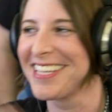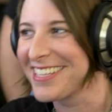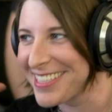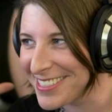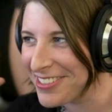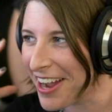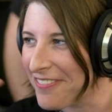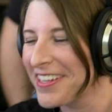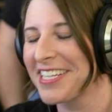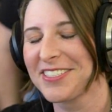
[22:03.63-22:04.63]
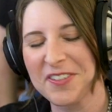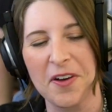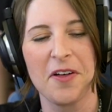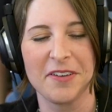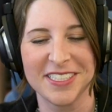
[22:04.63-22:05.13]
The traffic
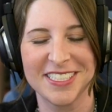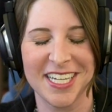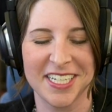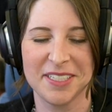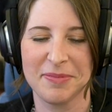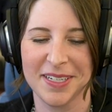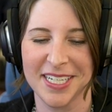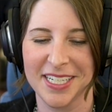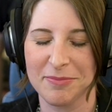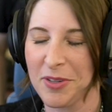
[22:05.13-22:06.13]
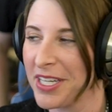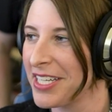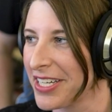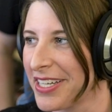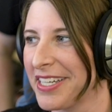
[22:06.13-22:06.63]
control one sounded pretty
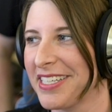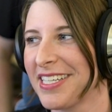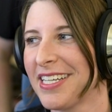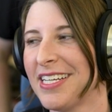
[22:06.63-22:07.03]
good.